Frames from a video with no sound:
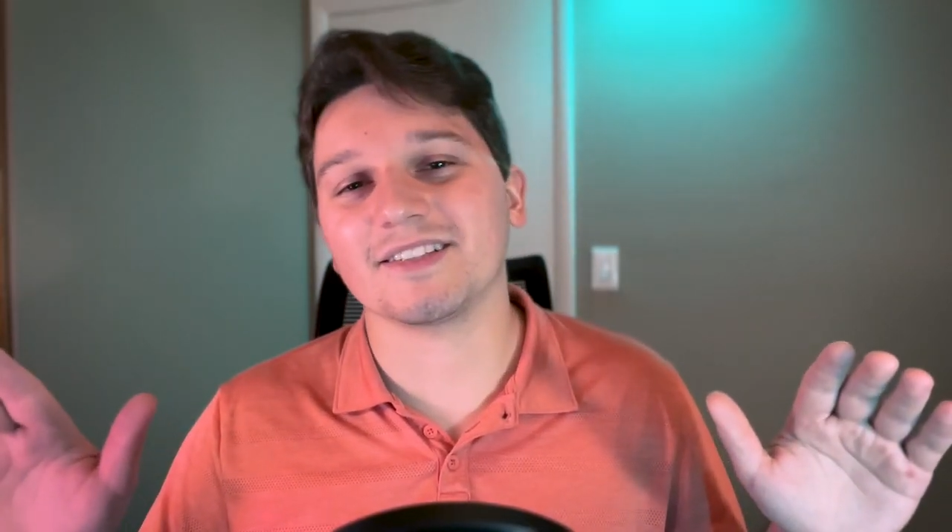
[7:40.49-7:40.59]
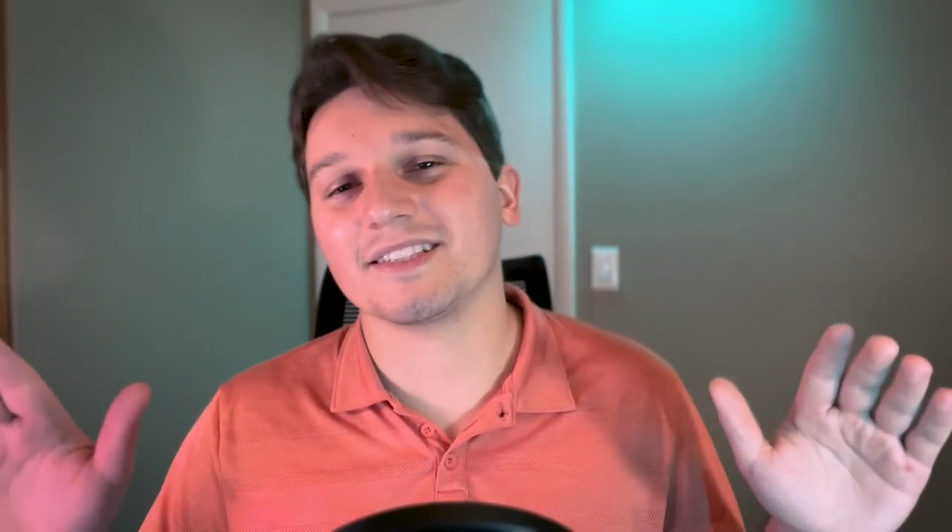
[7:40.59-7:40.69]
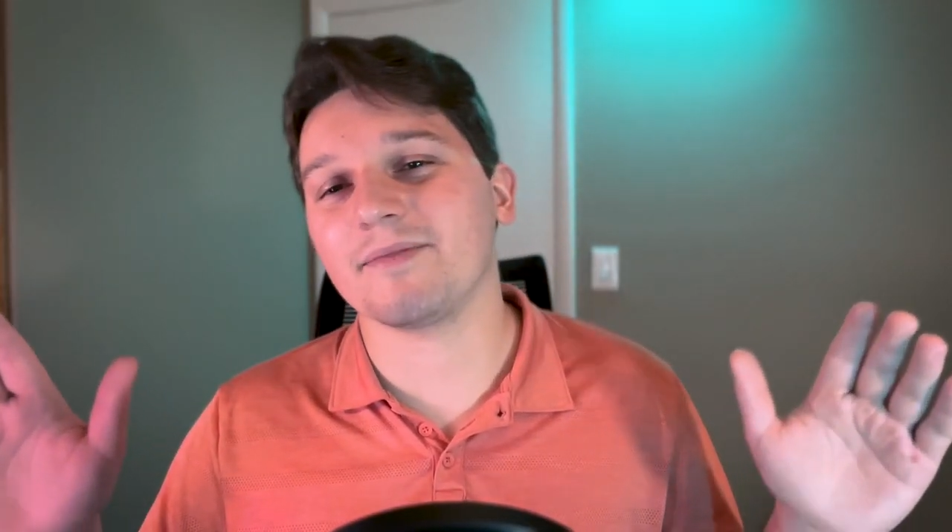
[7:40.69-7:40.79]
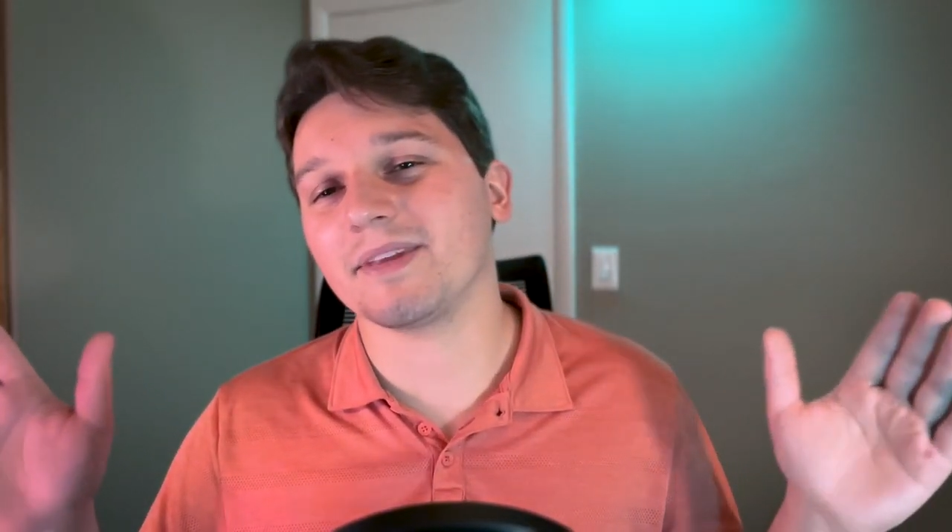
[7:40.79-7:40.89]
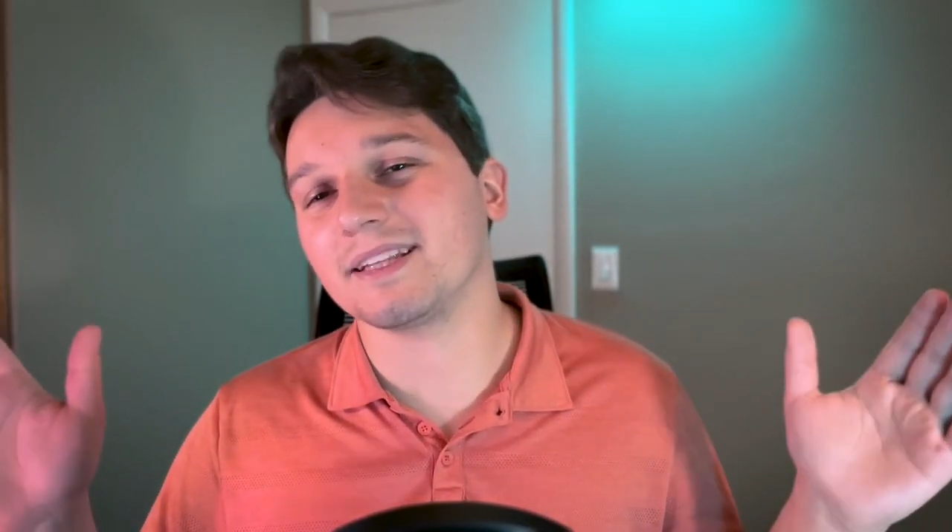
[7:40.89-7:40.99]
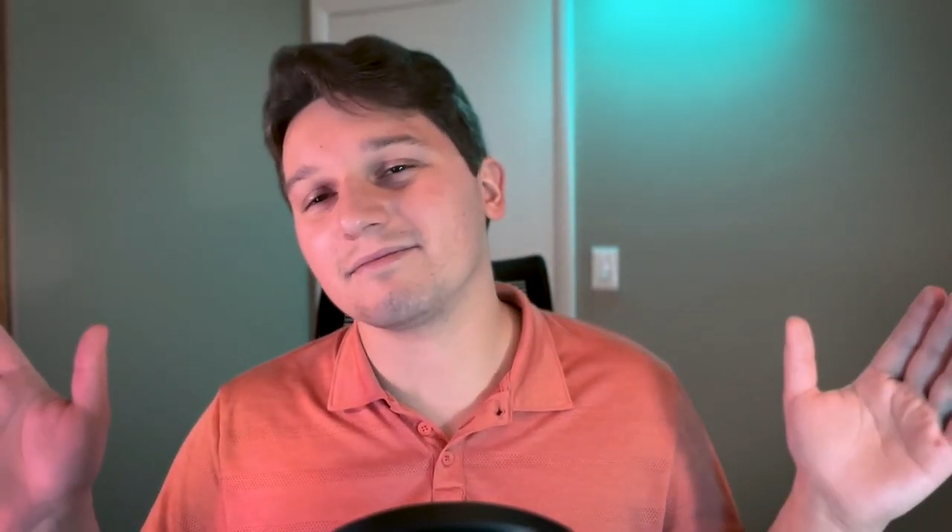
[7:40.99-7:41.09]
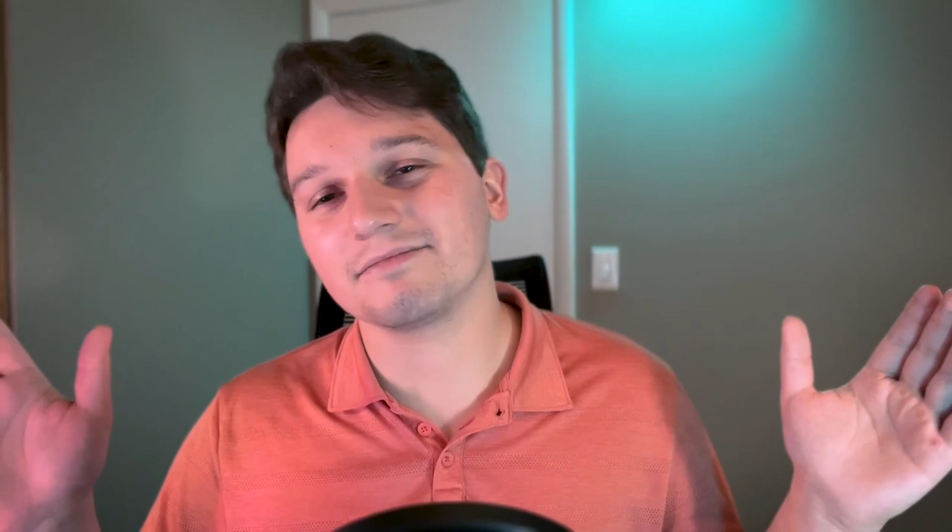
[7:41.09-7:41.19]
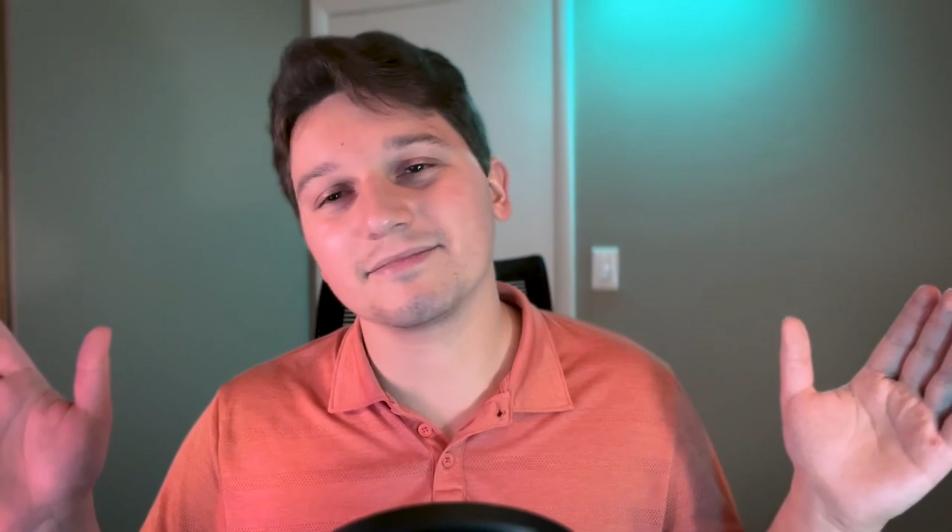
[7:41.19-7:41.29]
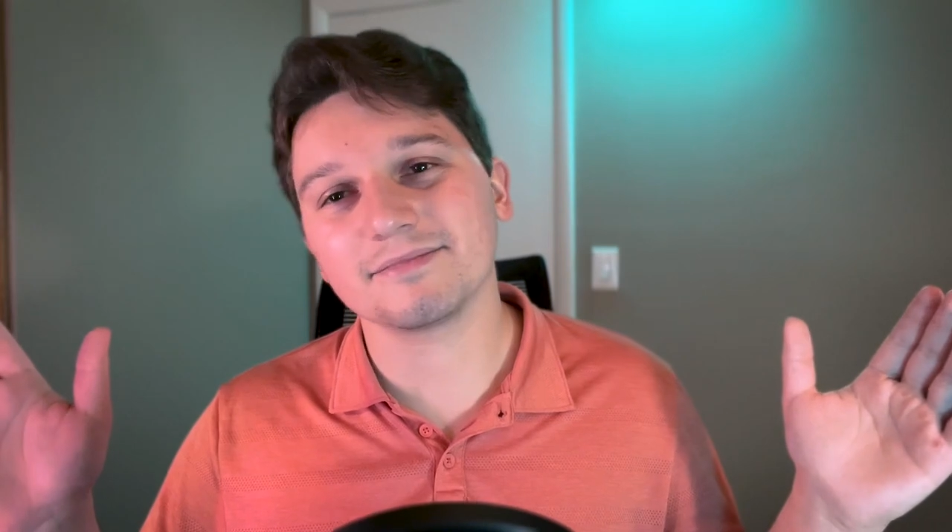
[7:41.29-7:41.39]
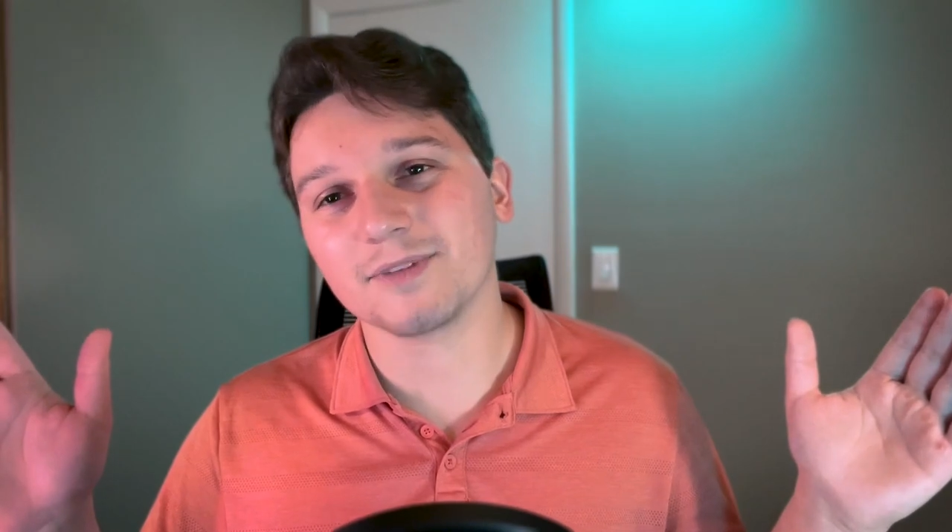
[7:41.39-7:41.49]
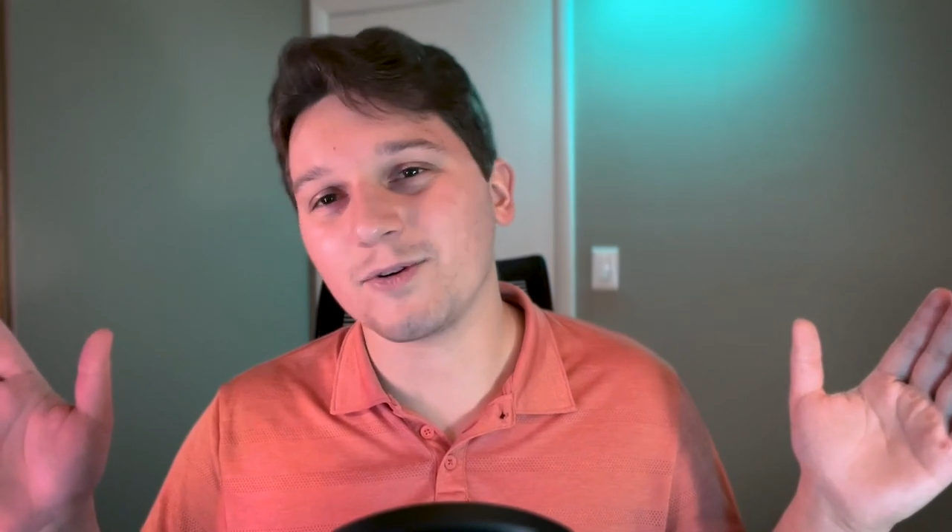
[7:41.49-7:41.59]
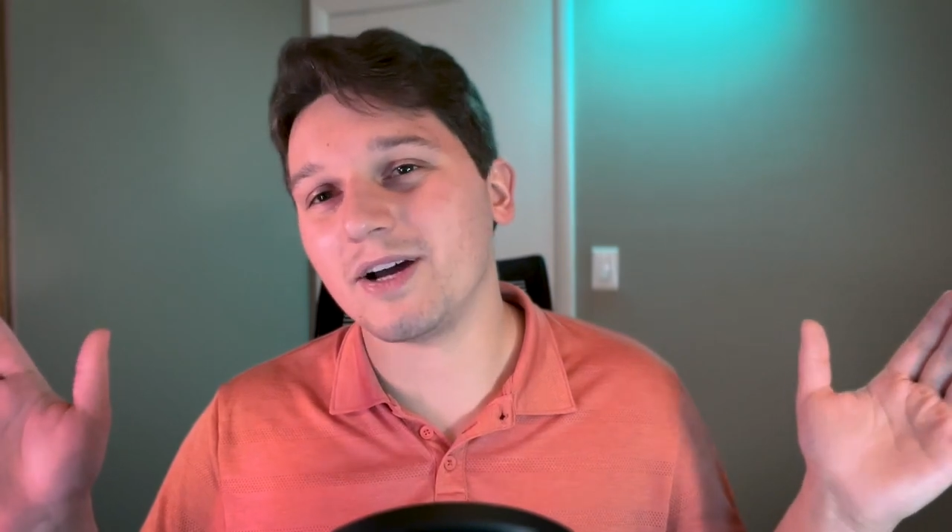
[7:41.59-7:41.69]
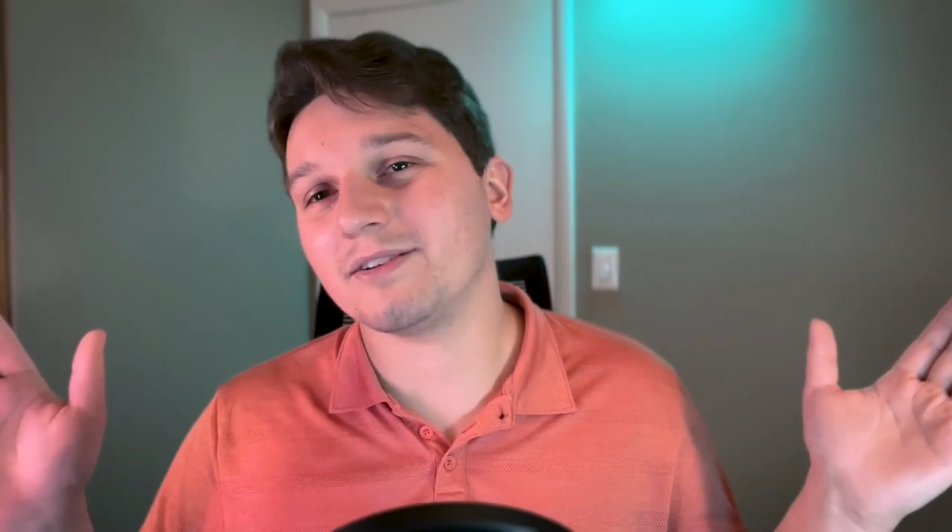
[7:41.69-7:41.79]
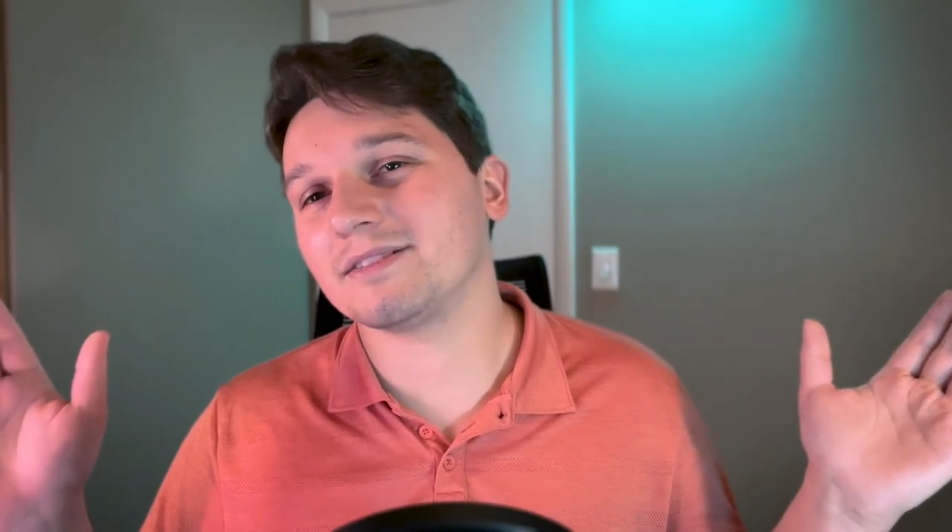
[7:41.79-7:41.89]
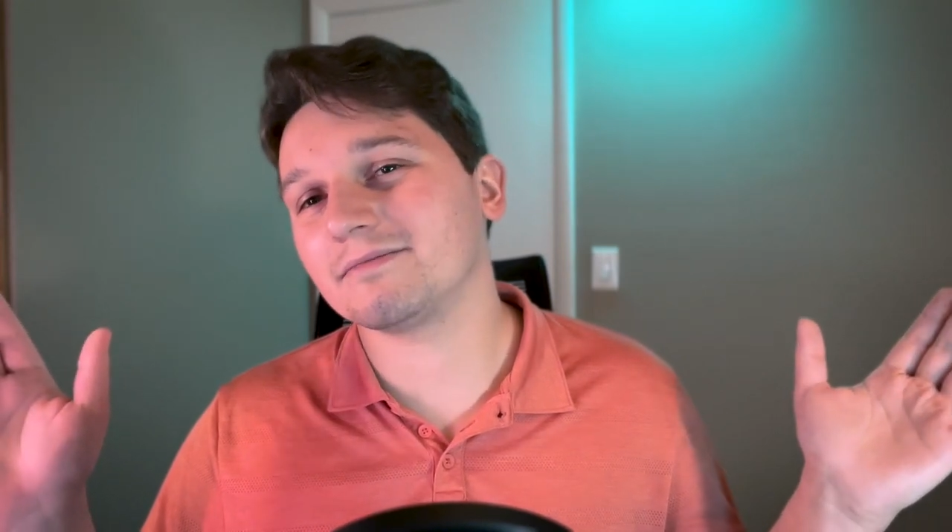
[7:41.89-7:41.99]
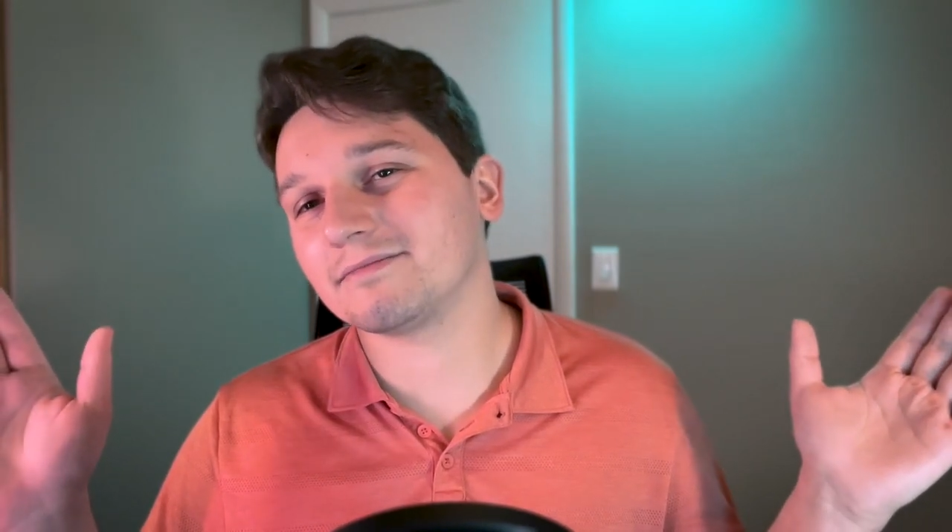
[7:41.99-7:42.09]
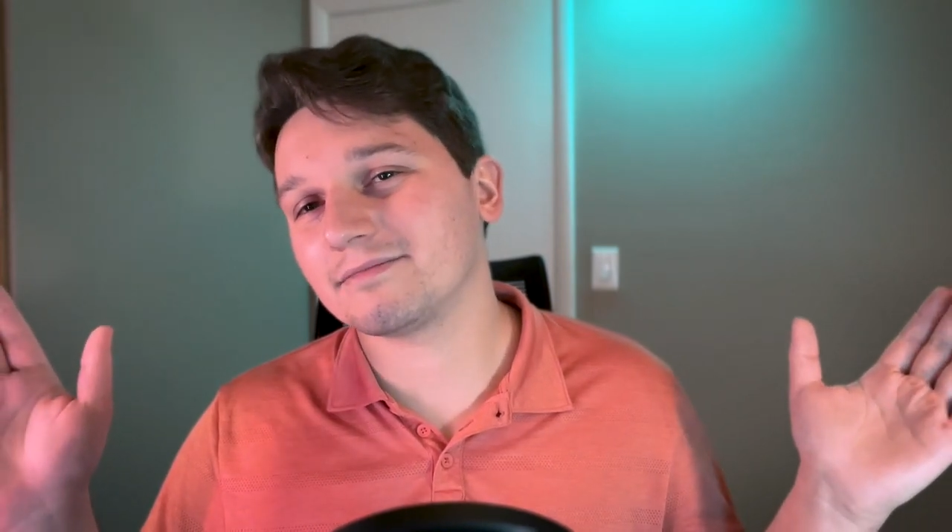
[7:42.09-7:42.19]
or something. Who knows?